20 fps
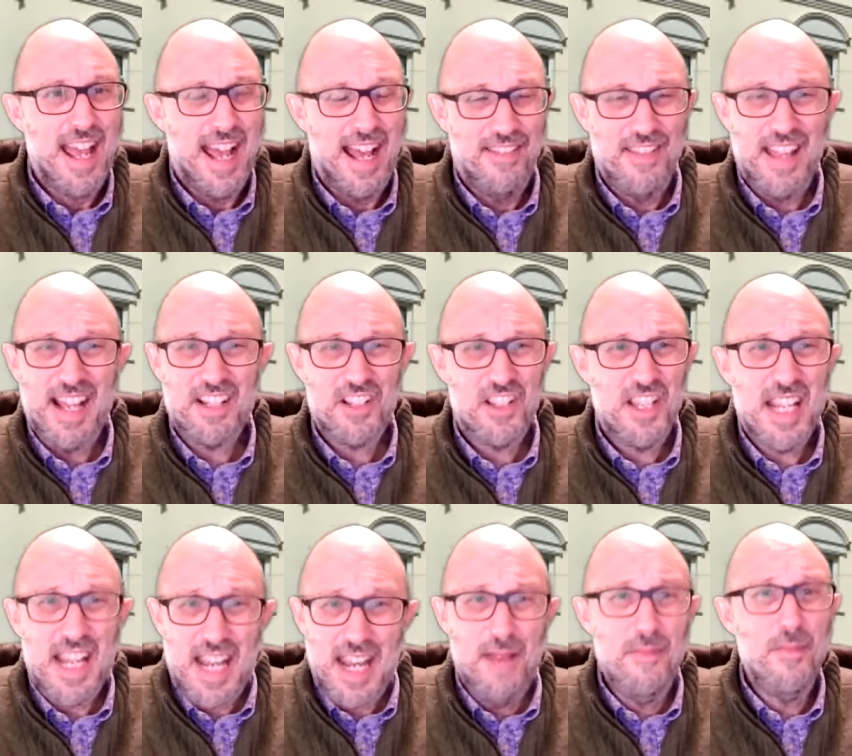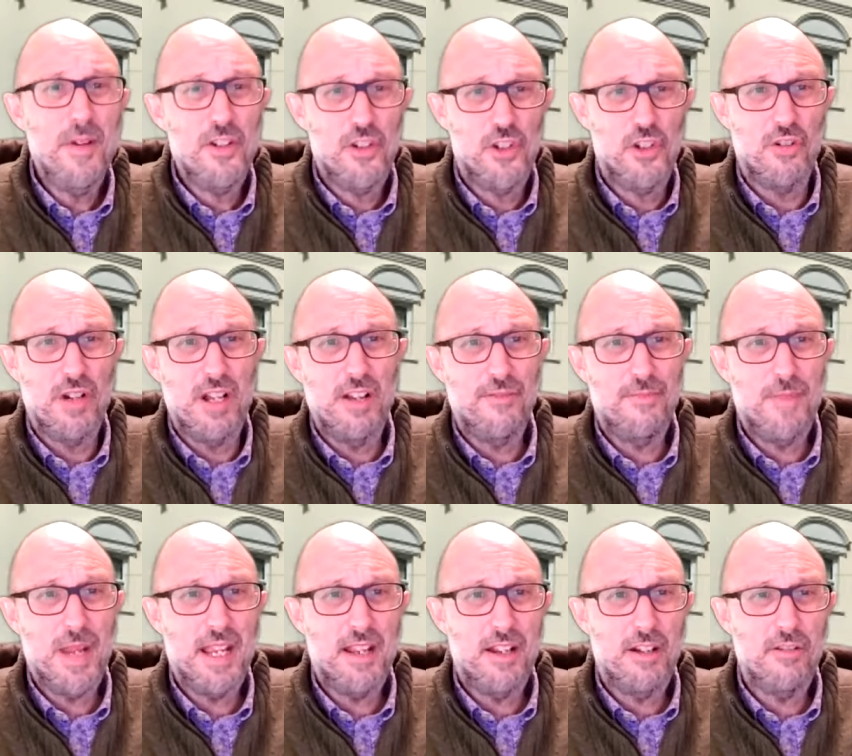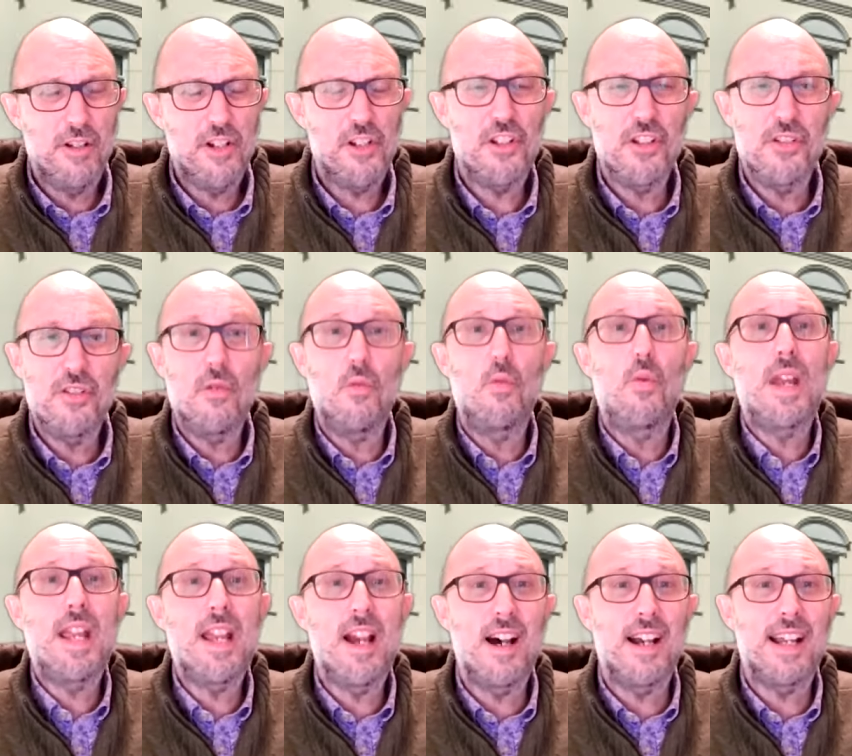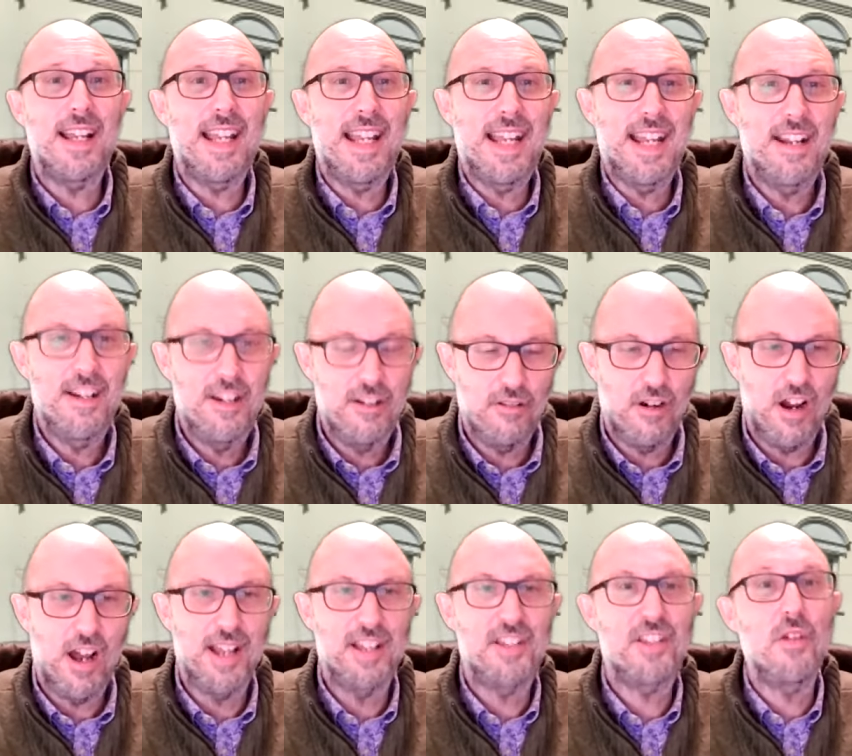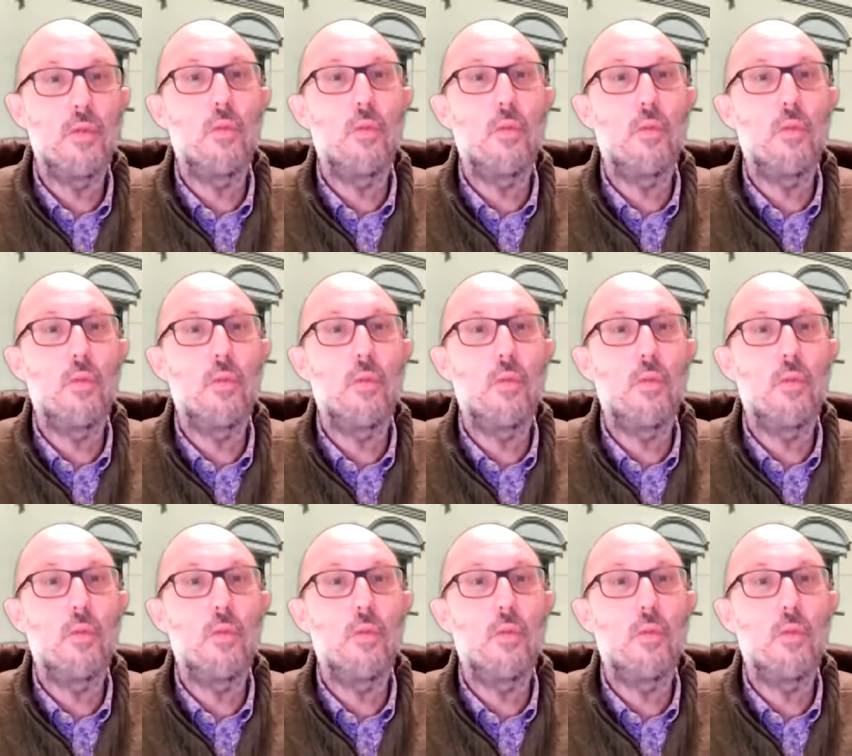And that's the imagery of being a Christian that we are in Christ,